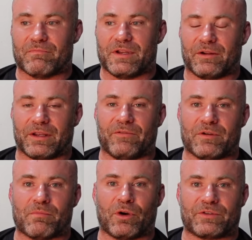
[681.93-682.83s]
it'll give
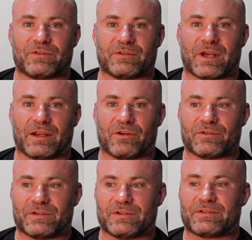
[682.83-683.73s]
you most
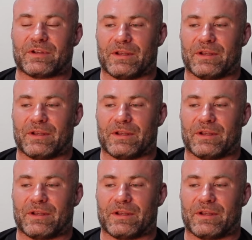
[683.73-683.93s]
diagnoses,